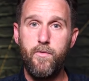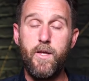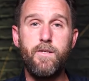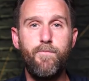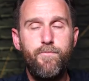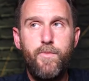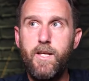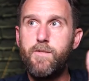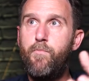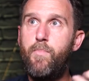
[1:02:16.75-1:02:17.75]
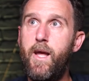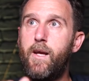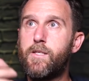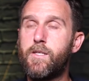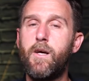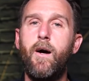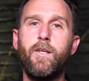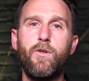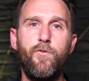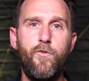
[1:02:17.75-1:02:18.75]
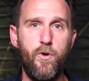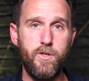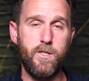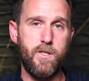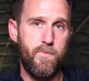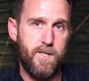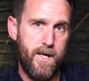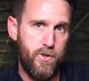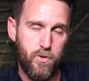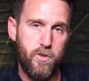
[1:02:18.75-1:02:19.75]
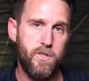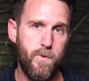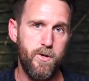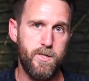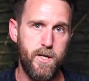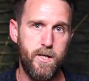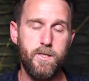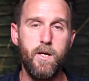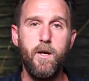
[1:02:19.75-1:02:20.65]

these these big societal forces and potential conspiracies